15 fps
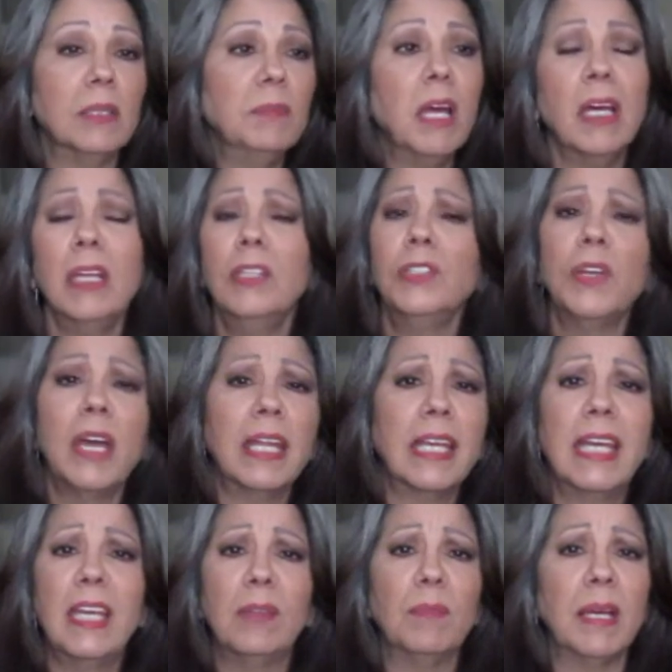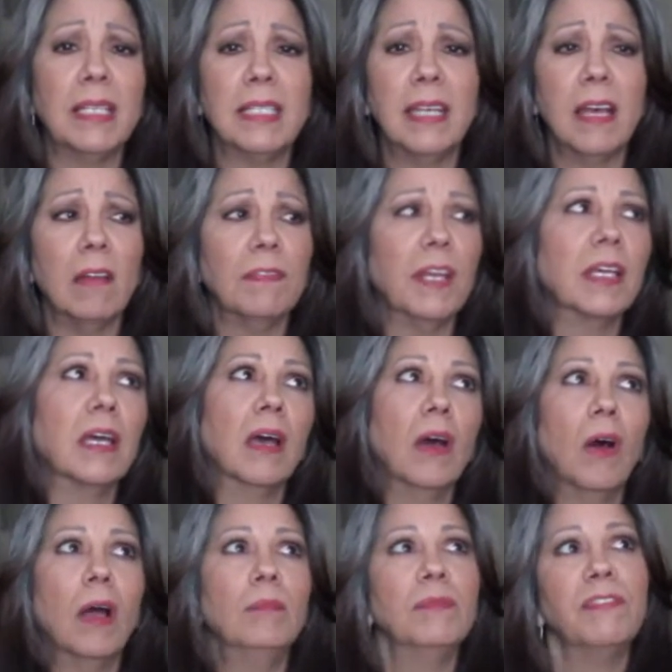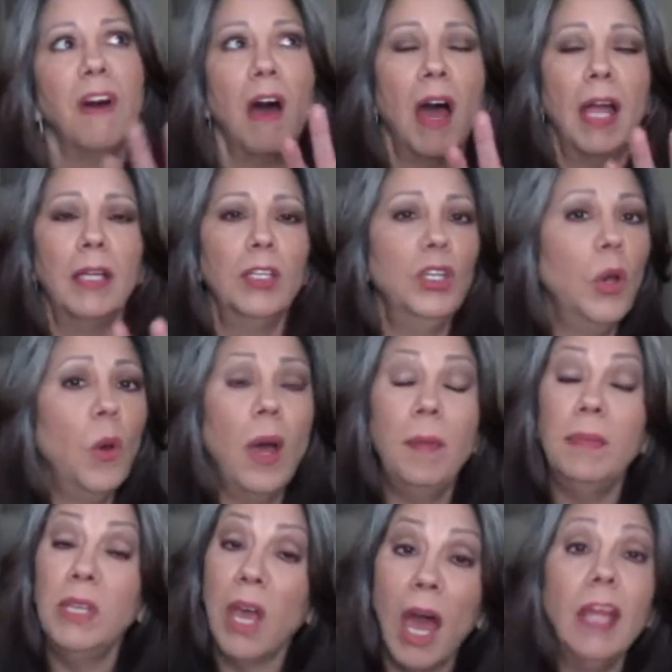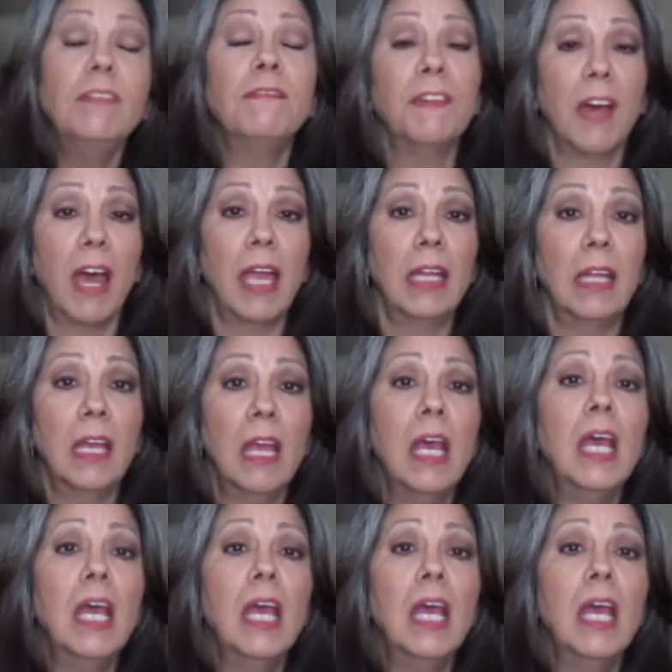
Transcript: I'm not going to try to kid myself like, "Oh, I'm fine." No, I'm not fine.